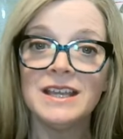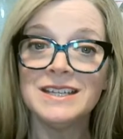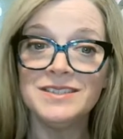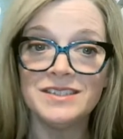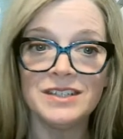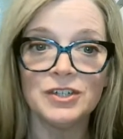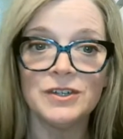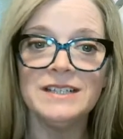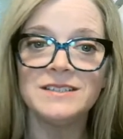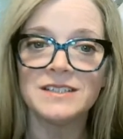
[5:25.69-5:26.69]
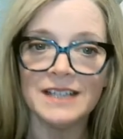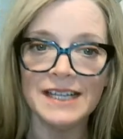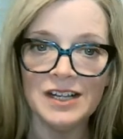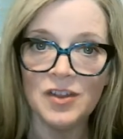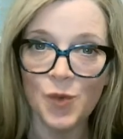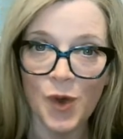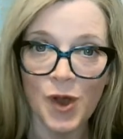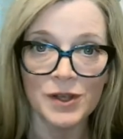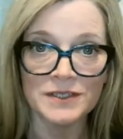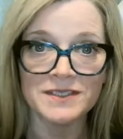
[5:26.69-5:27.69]
consider insulating the
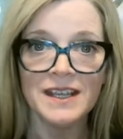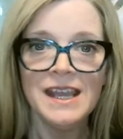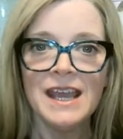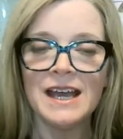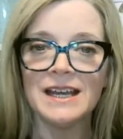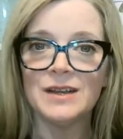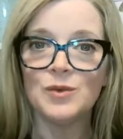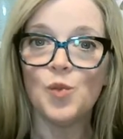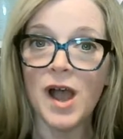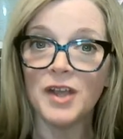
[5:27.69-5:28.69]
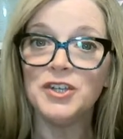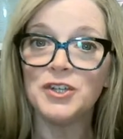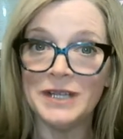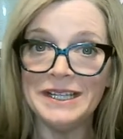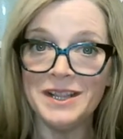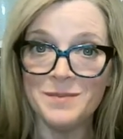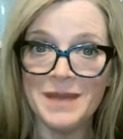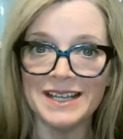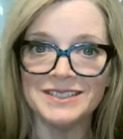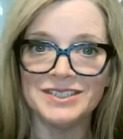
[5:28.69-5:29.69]
walls while you're in the
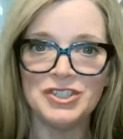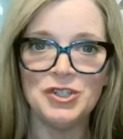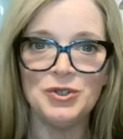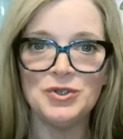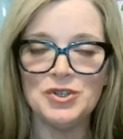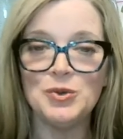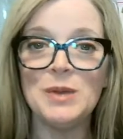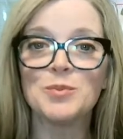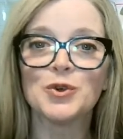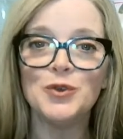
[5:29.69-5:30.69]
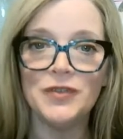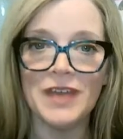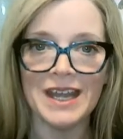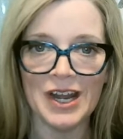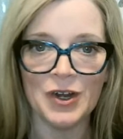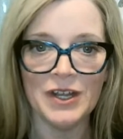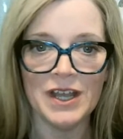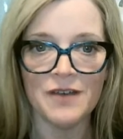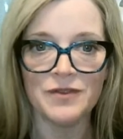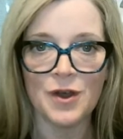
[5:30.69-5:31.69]
mess to improve that
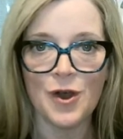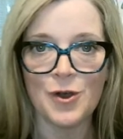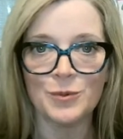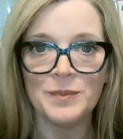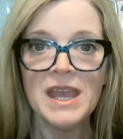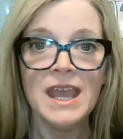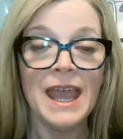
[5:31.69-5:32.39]
area of the home.